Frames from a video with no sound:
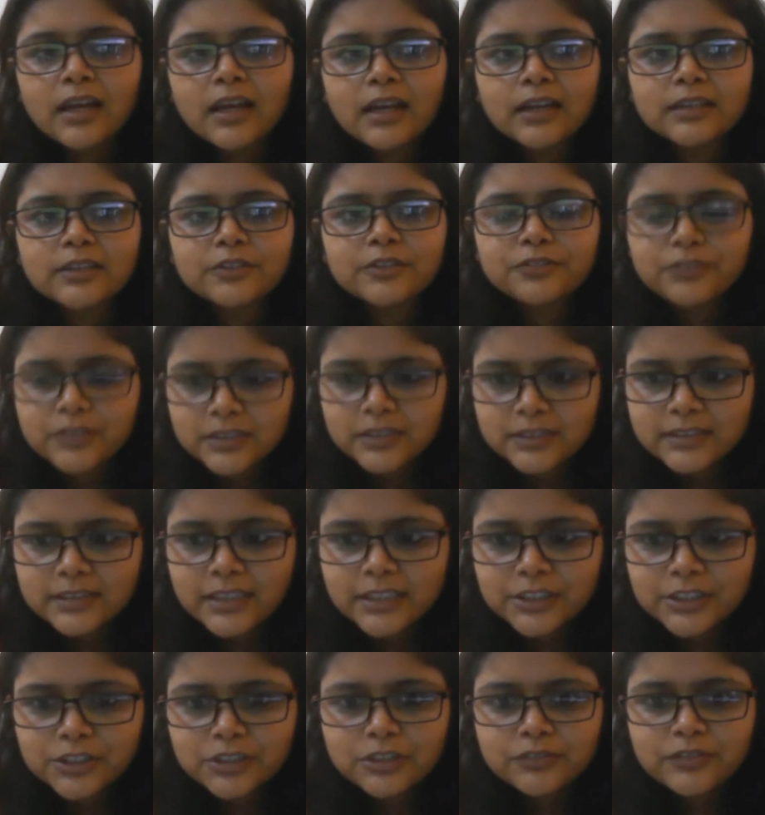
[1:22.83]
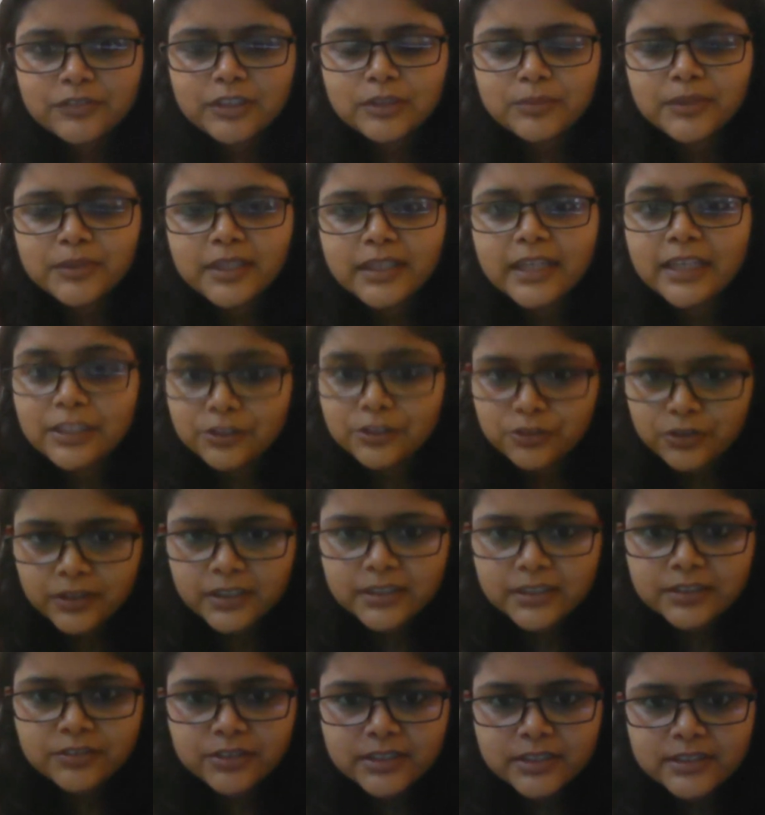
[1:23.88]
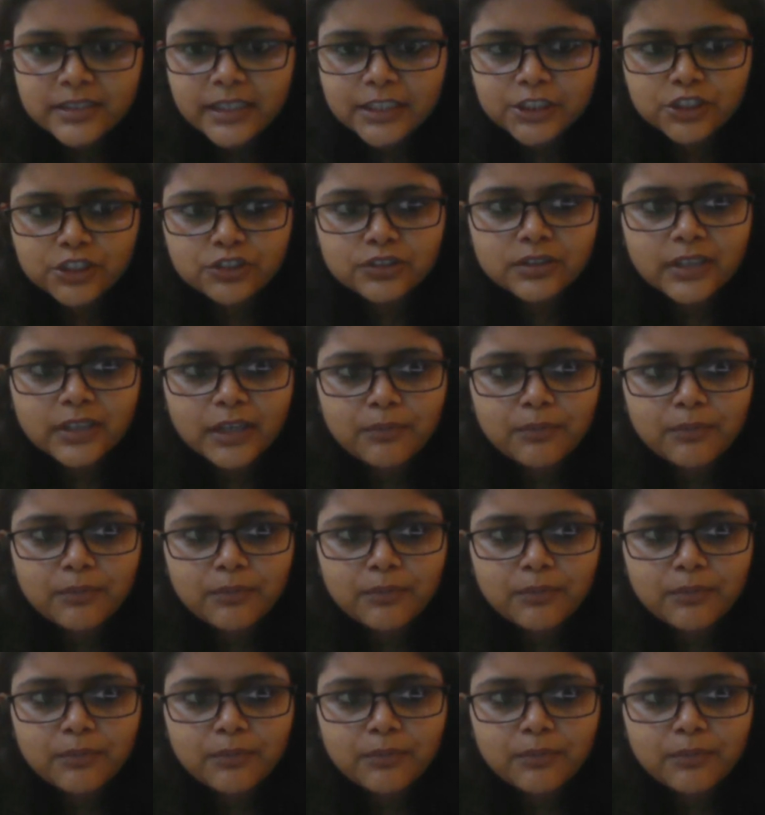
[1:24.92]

The first session will be an introductory session